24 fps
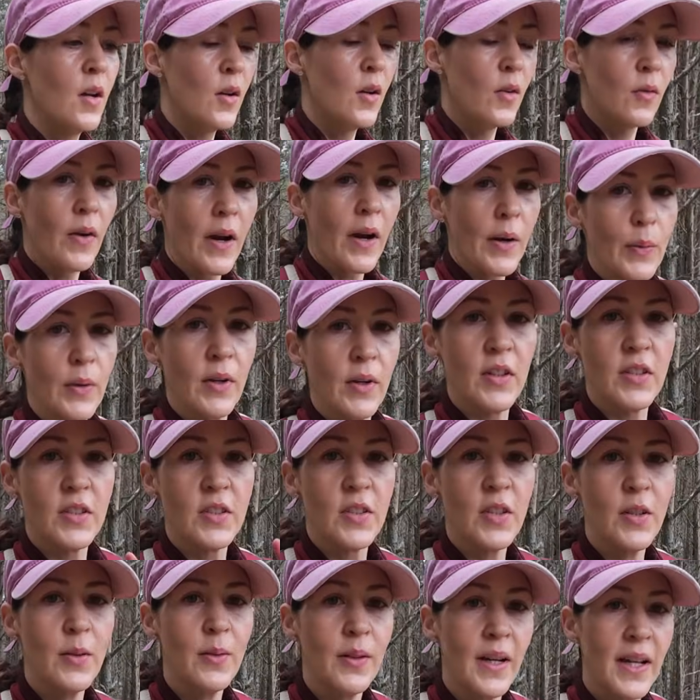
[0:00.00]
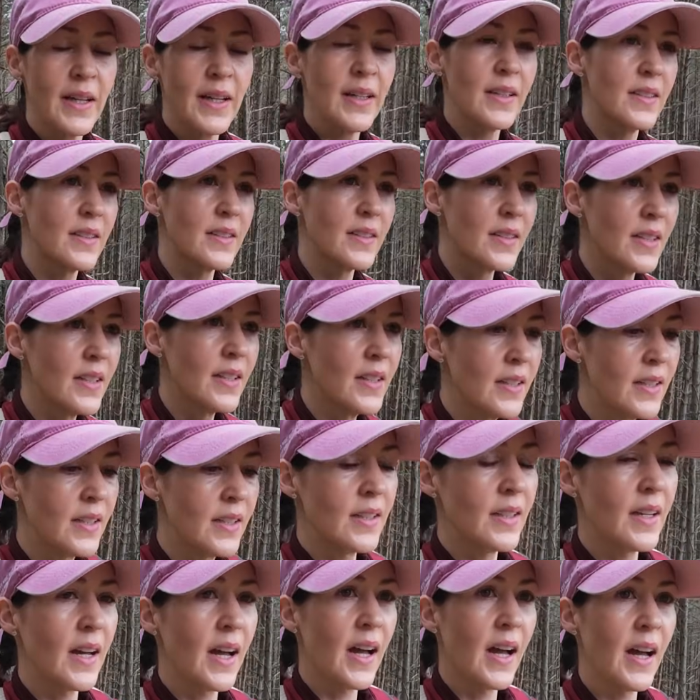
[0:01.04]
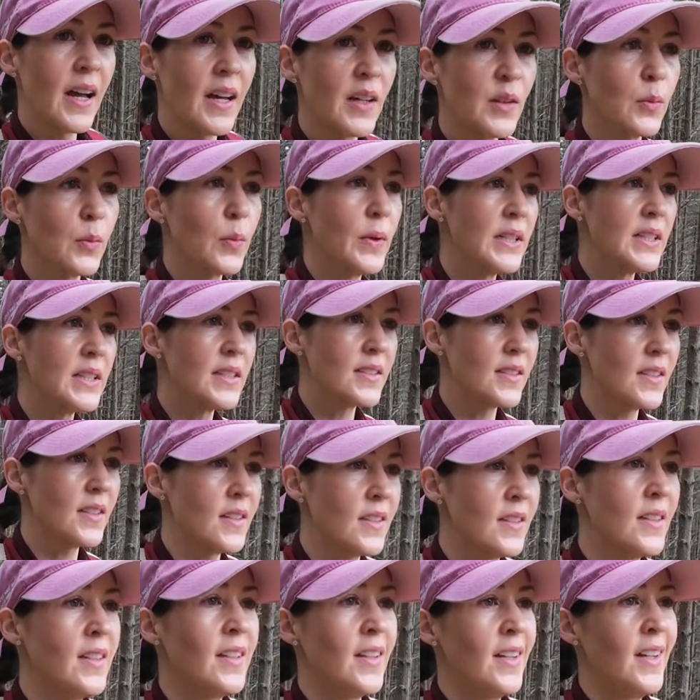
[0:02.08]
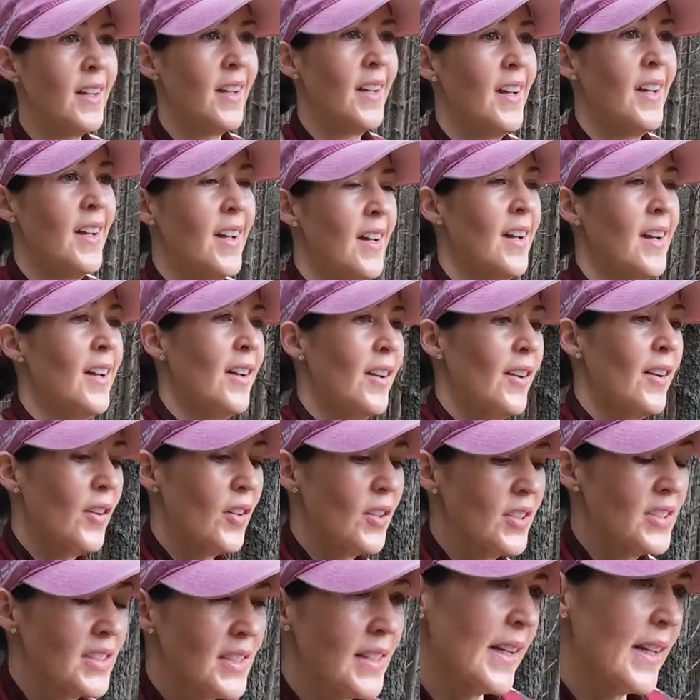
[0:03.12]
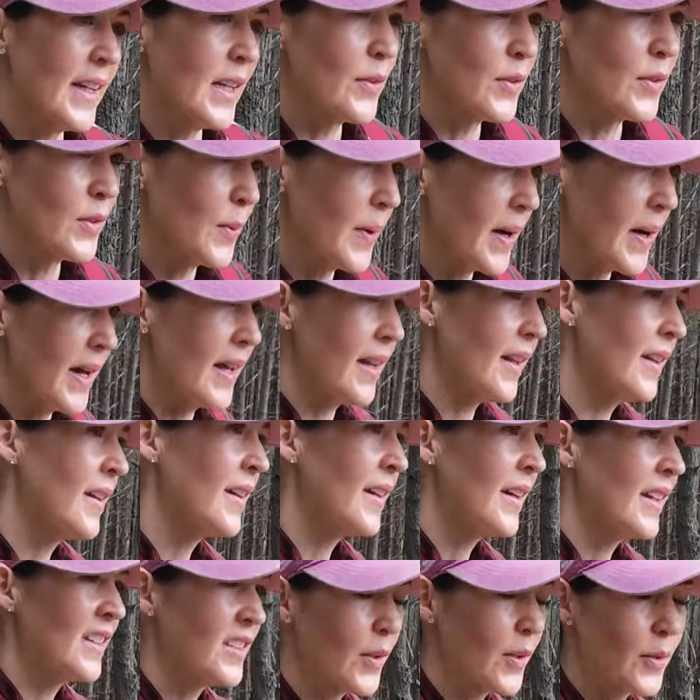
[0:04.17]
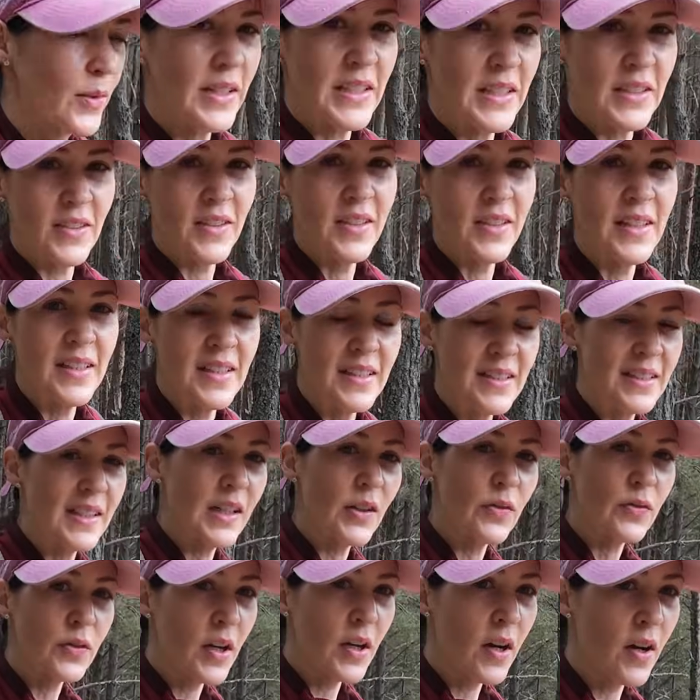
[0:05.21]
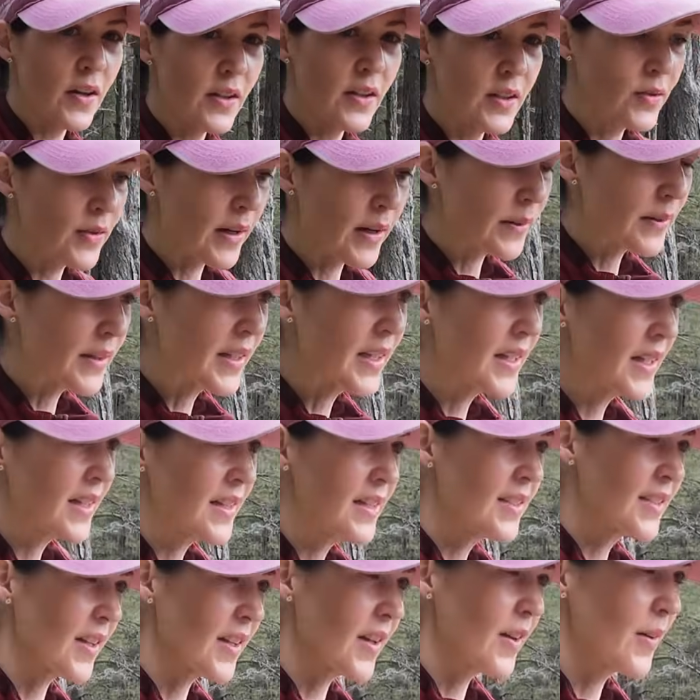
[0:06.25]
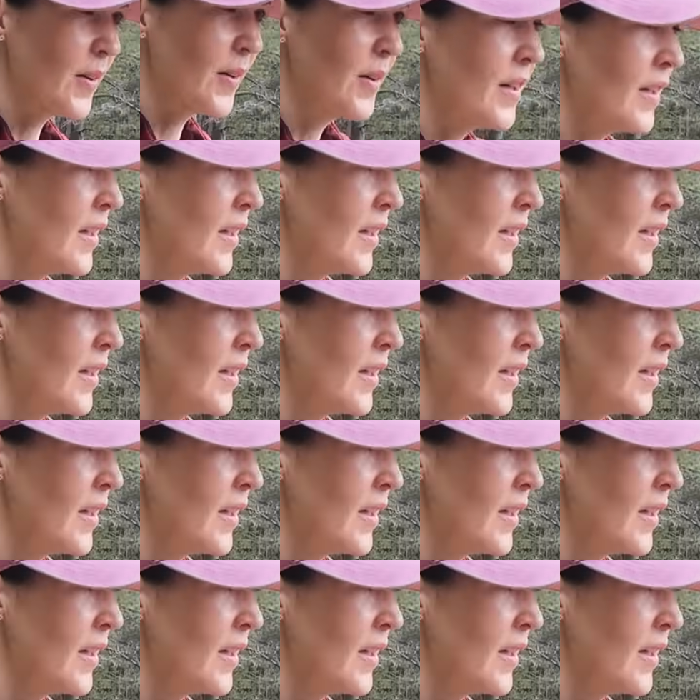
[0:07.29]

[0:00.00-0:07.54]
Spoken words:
Right, we lost 2 layers and Winston lost a layer as well. I don't think he's going to need his lifting harness around here, so